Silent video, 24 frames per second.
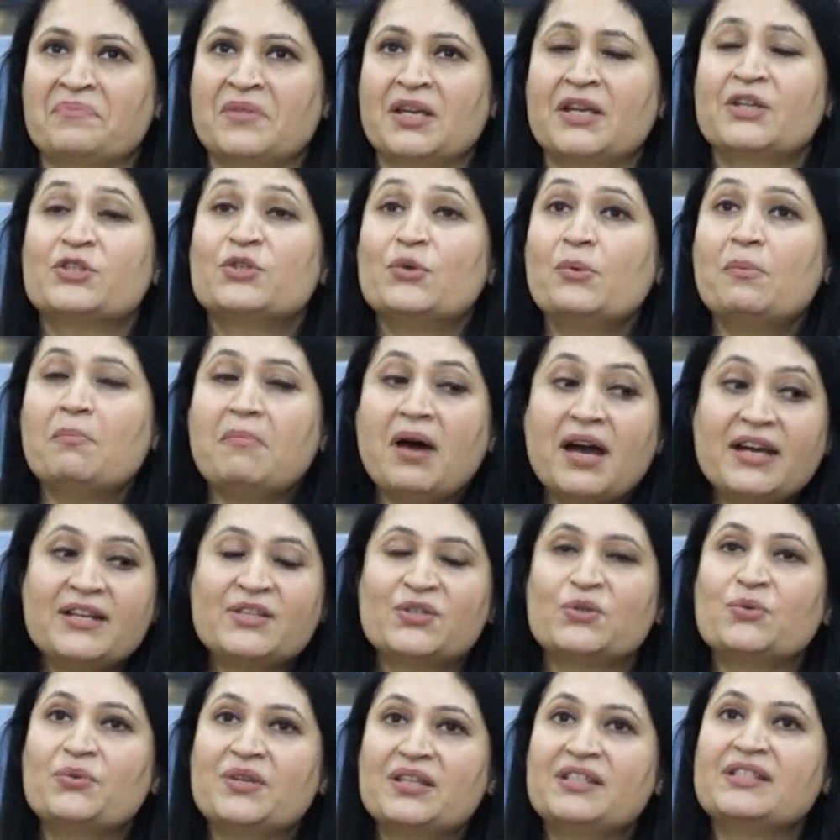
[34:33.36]
So my
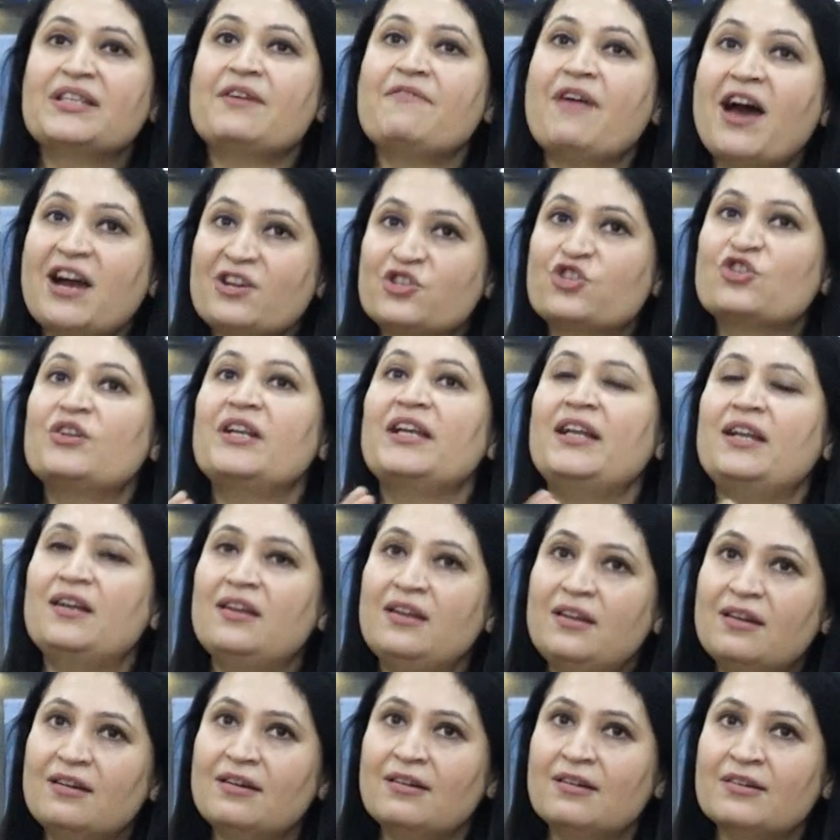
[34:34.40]
students have actually
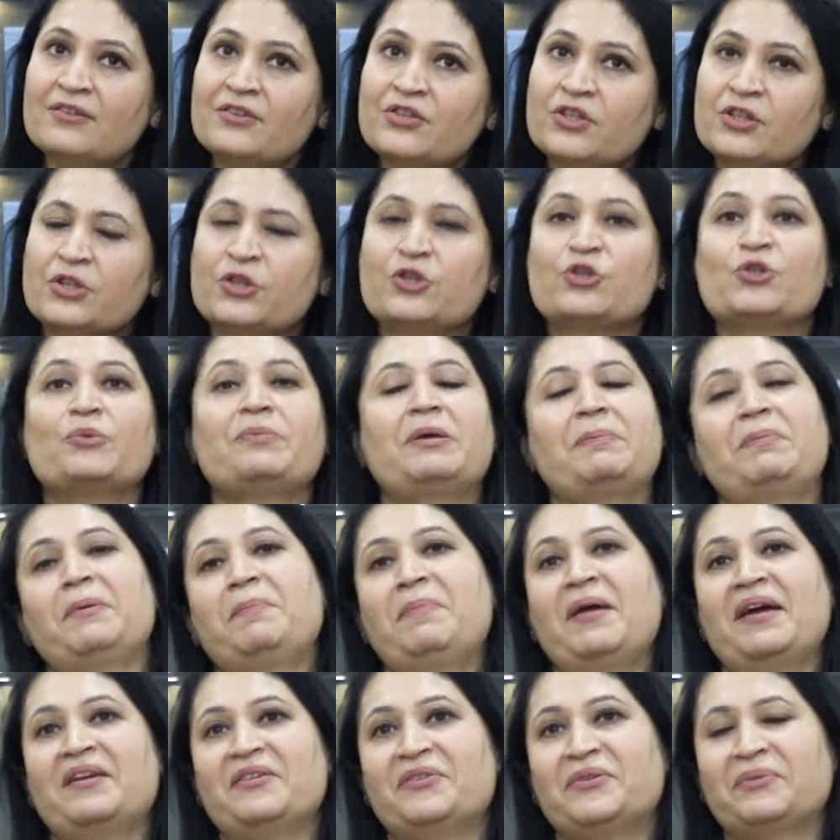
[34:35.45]
learned to be
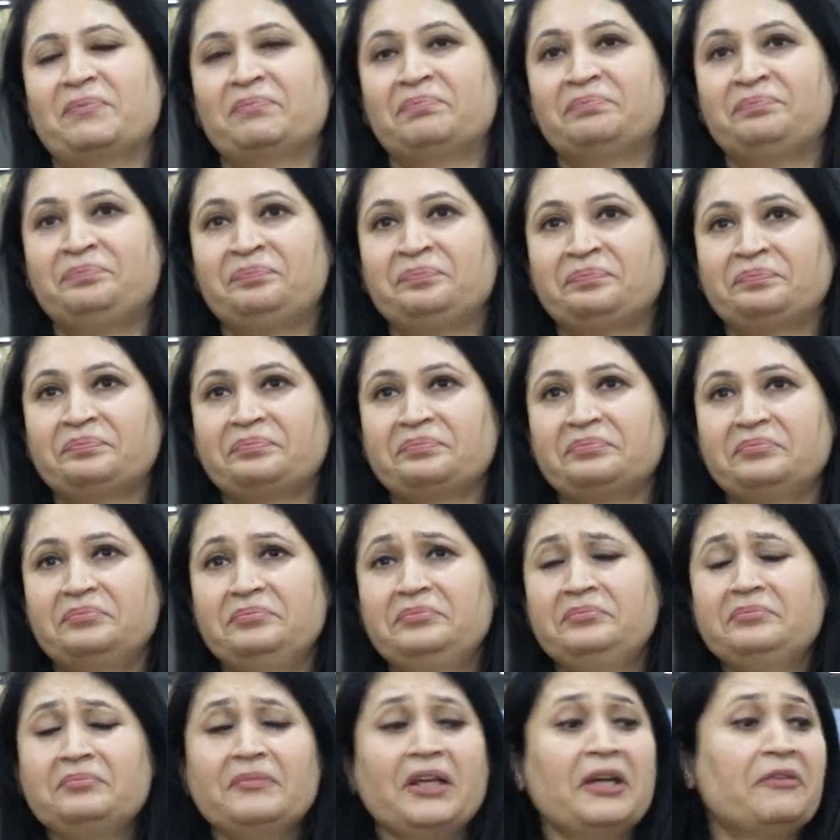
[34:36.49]
prepared.
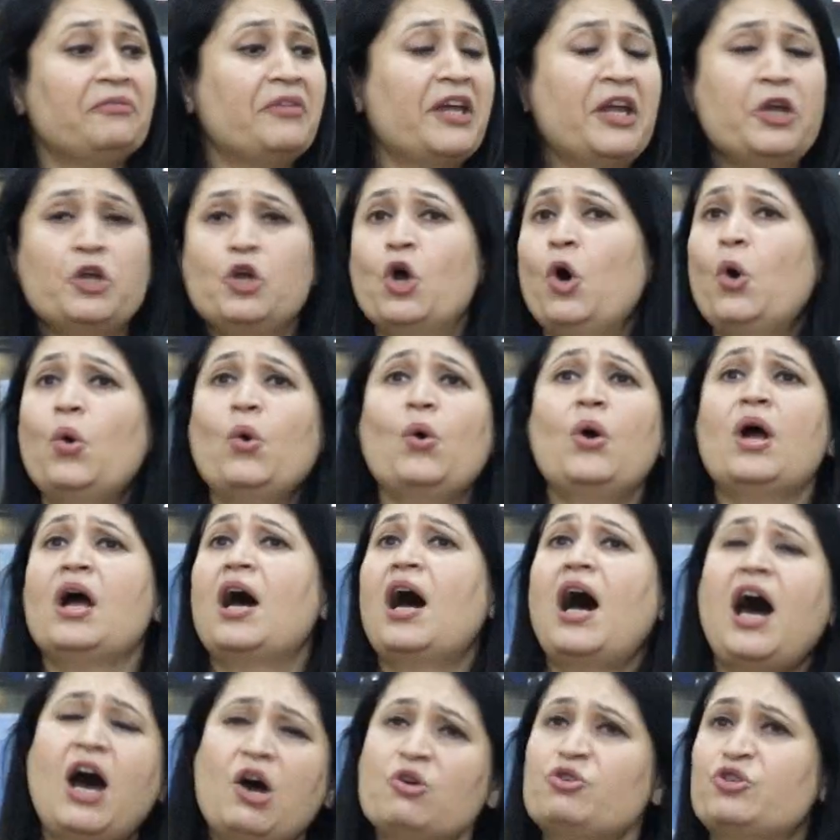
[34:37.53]
They know
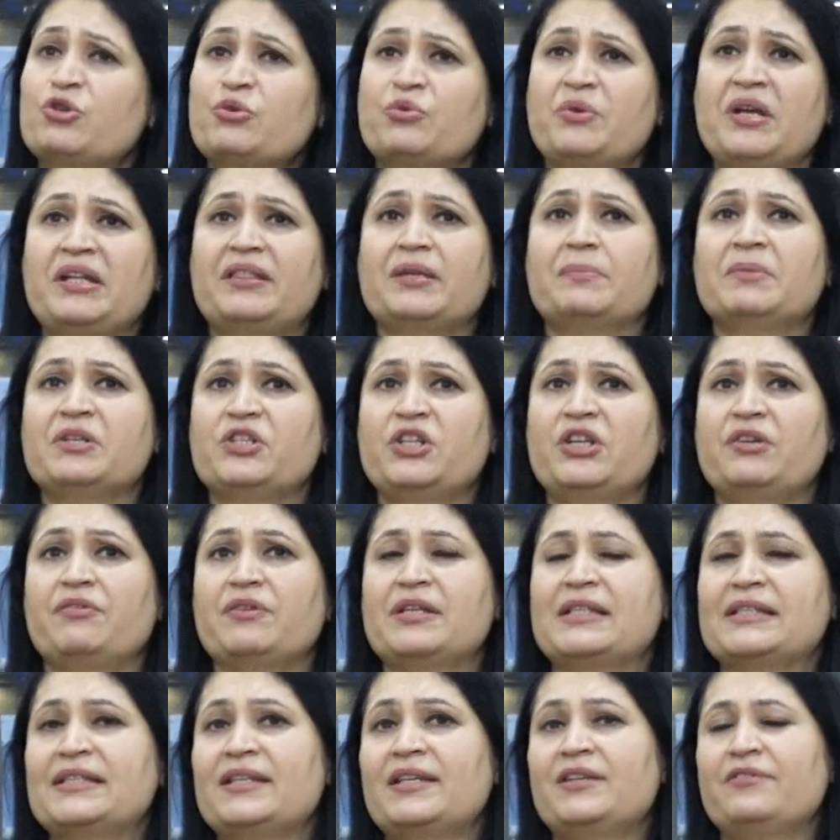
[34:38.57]
how to read the
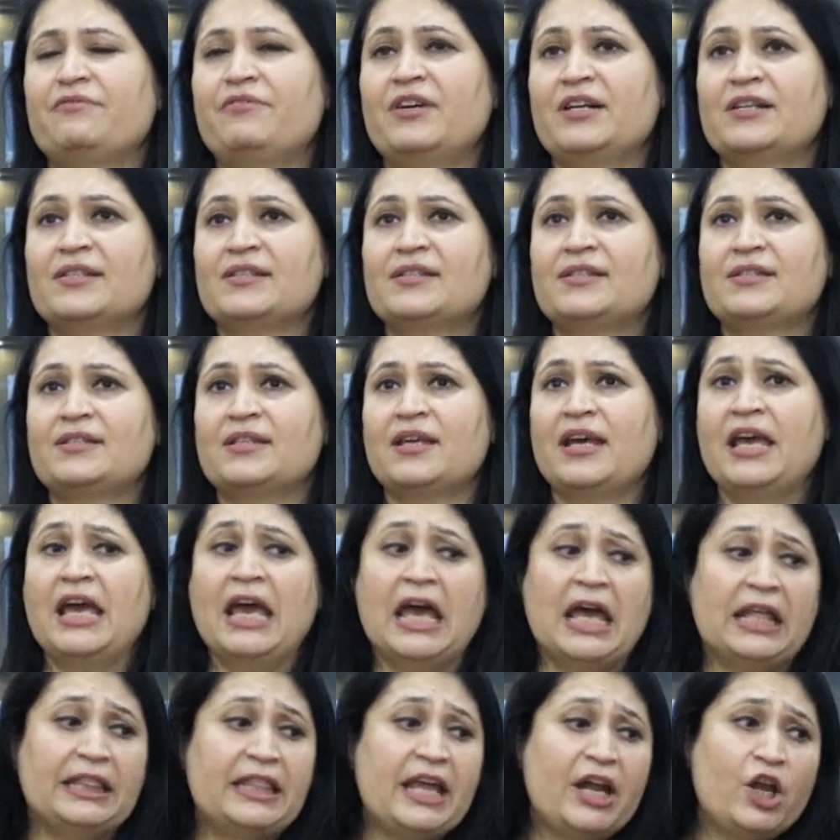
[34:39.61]
materials in advance.
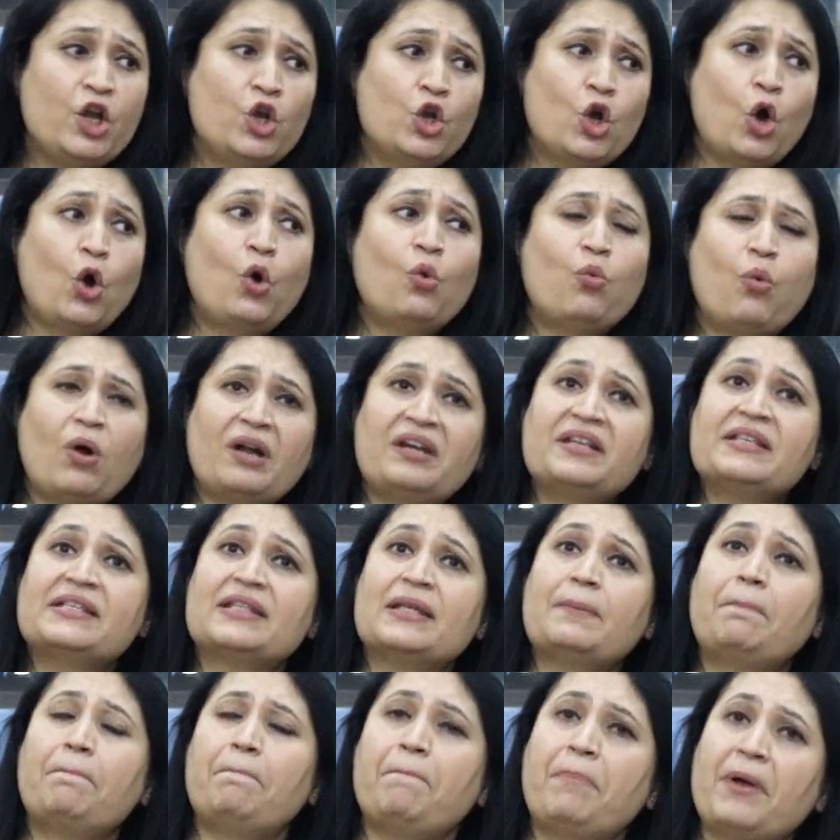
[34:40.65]
They know what is
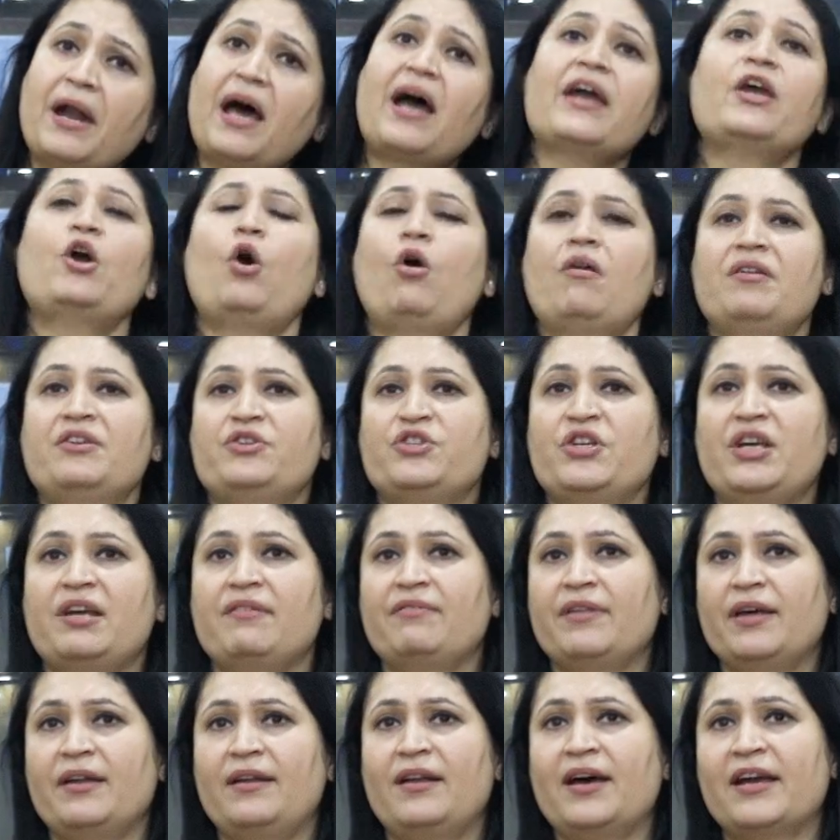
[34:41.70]
the priority
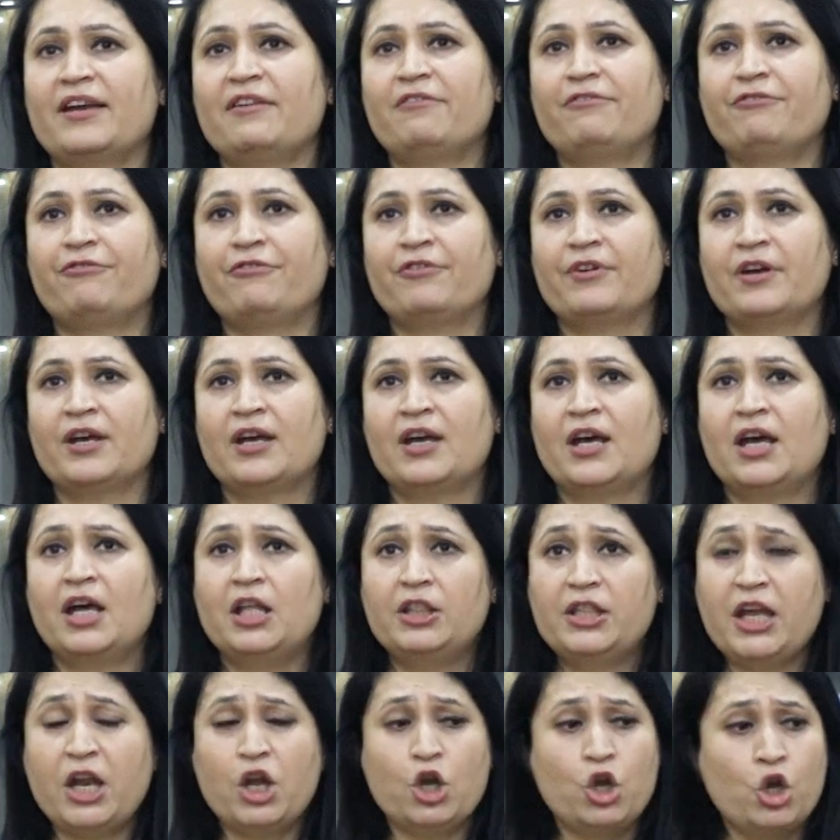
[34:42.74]
in their life.
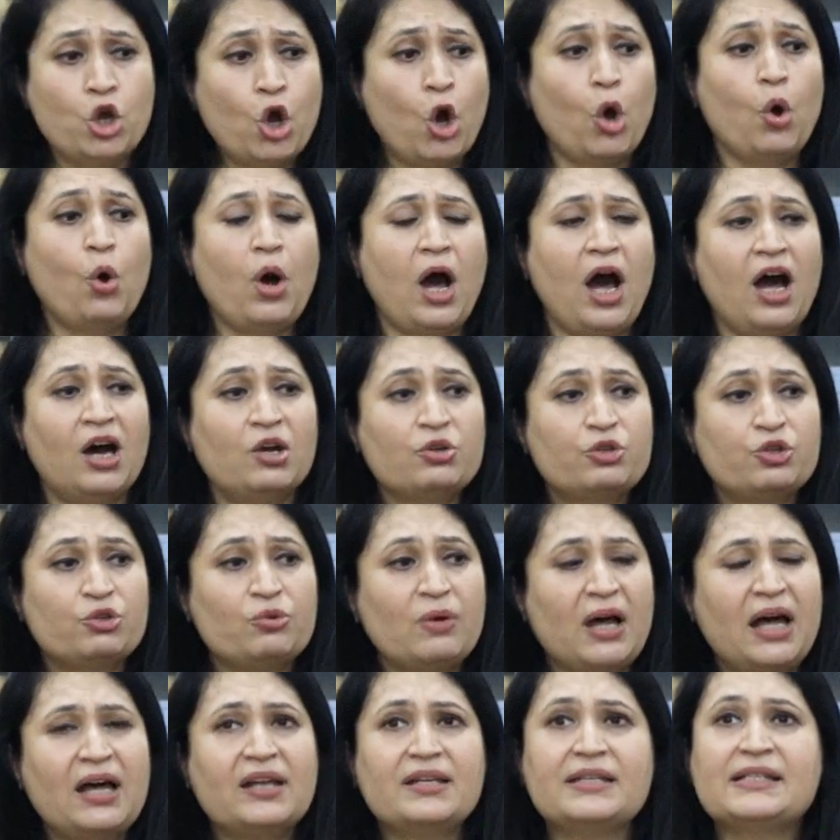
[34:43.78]
They know how to
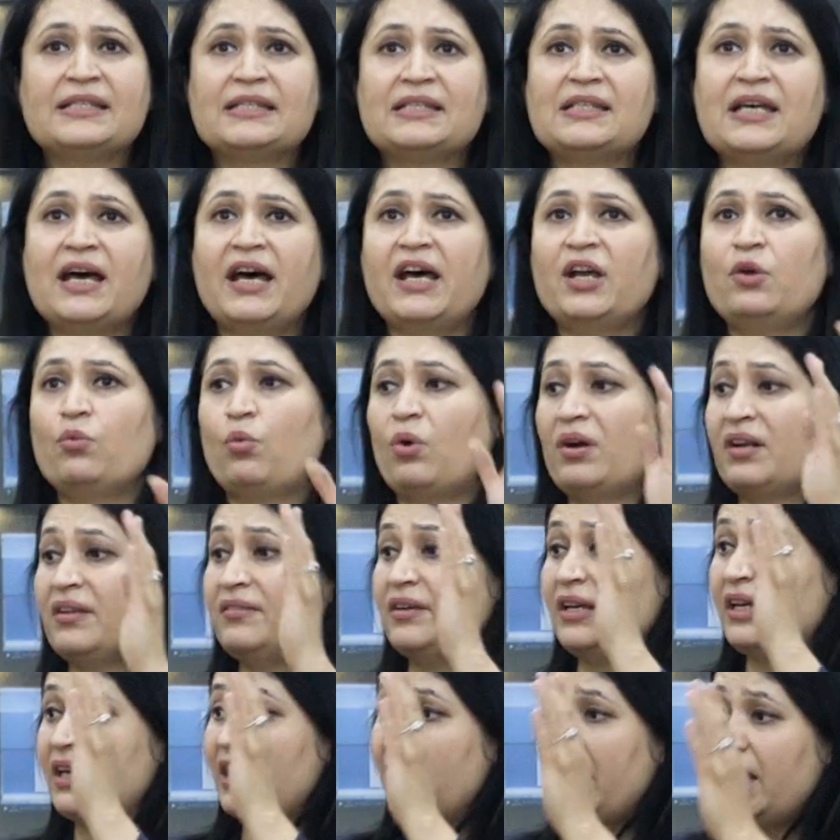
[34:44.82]
understand what are the
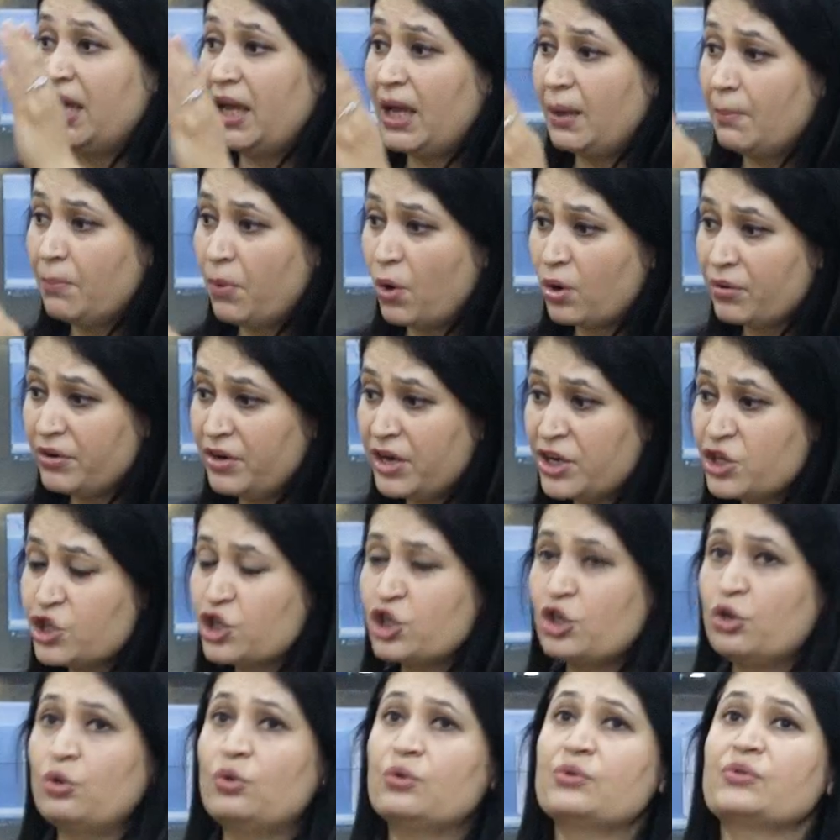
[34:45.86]
key important
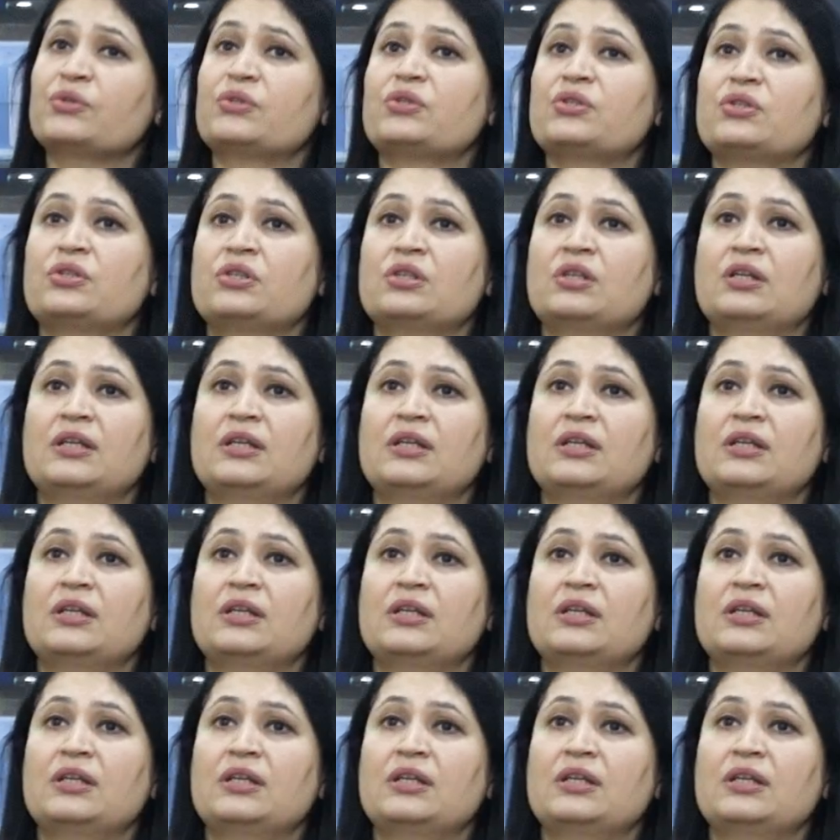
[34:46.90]
issues.